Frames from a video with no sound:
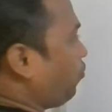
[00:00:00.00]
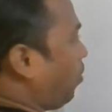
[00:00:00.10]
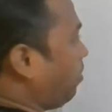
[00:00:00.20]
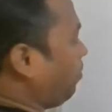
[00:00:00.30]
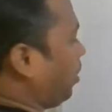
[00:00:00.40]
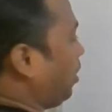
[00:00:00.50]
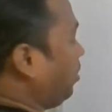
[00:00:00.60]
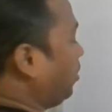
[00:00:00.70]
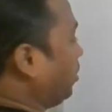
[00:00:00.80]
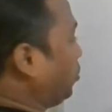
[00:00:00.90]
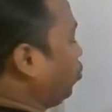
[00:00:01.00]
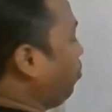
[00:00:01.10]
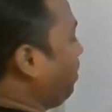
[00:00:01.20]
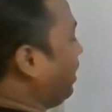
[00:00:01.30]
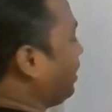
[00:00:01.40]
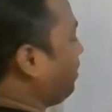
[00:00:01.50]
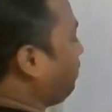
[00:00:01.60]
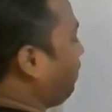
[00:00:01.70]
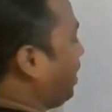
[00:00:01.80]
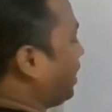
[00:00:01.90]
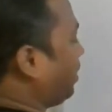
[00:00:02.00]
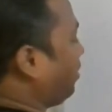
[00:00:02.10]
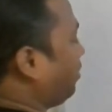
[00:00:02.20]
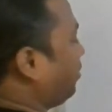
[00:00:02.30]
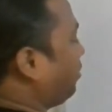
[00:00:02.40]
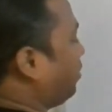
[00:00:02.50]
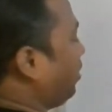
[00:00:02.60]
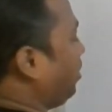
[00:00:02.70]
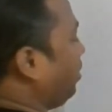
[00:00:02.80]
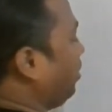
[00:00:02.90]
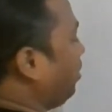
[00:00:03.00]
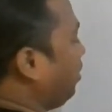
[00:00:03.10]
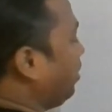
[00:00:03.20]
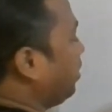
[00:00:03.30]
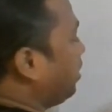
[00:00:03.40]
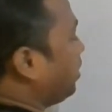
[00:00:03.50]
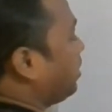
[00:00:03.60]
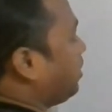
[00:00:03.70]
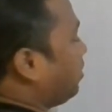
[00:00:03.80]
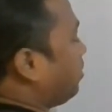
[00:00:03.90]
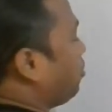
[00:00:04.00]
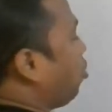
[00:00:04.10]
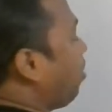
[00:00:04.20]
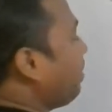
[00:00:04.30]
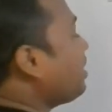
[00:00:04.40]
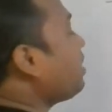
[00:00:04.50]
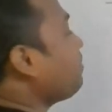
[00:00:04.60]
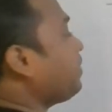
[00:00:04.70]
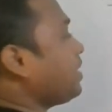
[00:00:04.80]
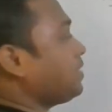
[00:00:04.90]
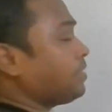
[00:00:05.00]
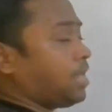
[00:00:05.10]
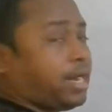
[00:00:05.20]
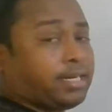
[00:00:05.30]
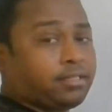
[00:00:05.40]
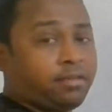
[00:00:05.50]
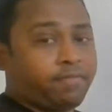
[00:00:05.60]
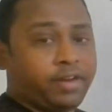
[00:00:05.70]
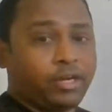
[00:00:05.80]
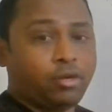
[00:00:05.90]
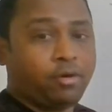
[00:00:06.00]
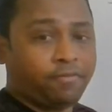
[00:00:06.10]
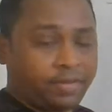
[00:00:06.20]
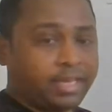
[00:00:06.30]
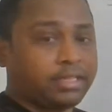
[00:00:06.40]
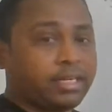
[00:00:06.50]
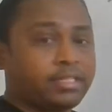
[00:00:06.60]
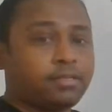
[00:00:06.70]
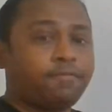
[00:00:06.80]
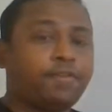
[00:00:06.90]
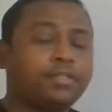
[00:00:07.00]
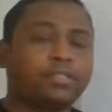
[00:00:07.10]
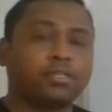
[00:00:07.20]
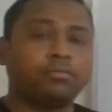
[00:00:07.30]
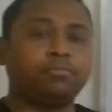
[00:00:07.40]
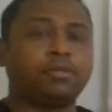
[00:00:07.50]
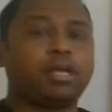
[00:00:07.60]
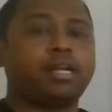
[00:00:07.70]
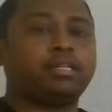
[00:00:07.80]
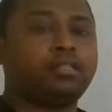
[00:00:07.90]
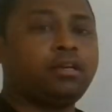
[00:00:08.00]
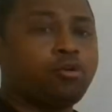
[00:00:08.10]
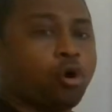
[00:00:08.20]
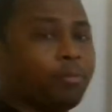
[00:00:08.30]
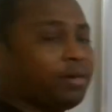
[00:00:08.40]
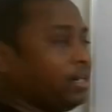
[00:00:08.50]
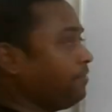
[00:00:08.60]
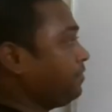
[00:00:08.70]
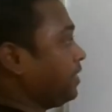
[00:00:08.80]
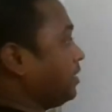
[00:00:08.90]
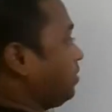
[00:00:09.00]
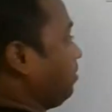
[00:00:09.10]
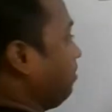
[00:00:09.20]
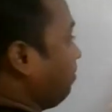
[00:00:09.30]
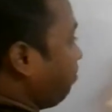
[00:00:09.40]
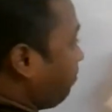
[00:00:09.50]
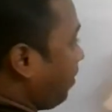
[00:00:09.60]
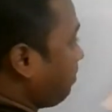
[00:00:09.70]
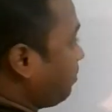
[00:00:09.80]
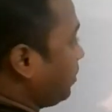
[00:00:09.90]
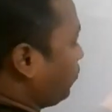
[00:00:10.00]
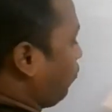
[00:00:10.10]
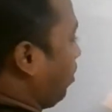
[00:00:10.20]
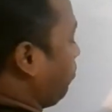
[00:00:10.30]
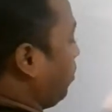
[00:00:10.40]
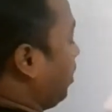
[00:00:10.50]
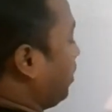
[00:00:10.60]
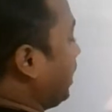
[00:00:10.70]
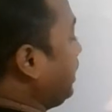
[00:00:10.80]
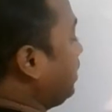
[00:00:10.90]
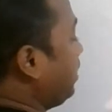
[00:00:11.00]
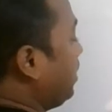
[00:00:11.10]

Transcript: formula, you may define the common difference and the value of A, that is the first term and the common difference from this formula, right?